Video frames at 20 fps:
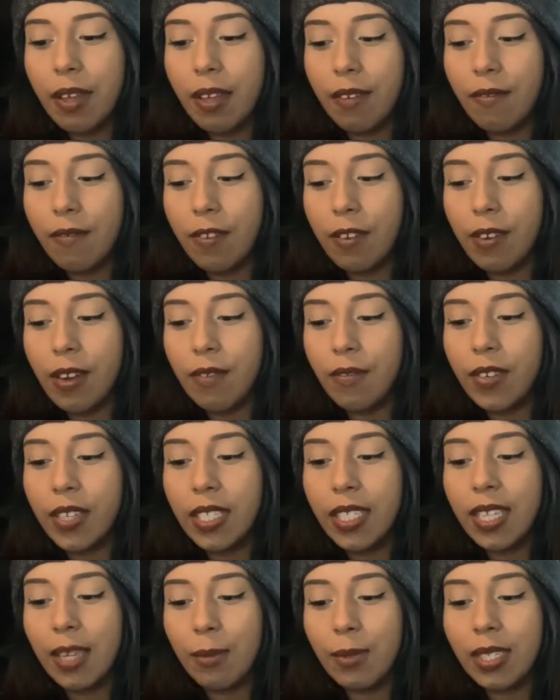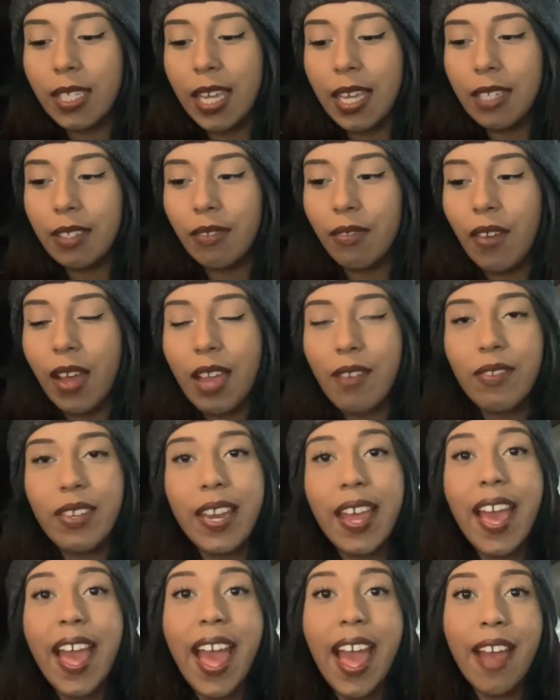But for reference, I'm a size five
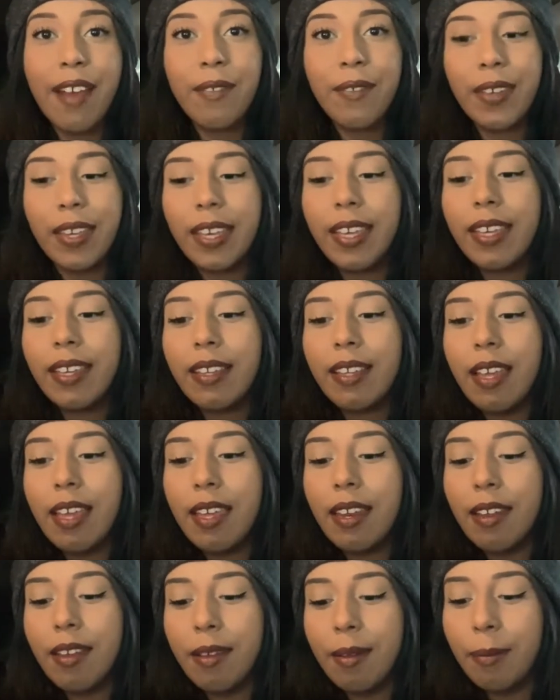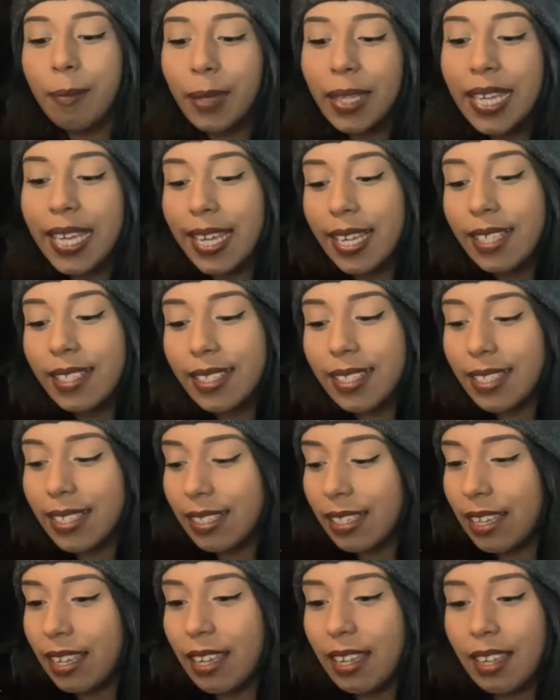and a half in, in um, kits.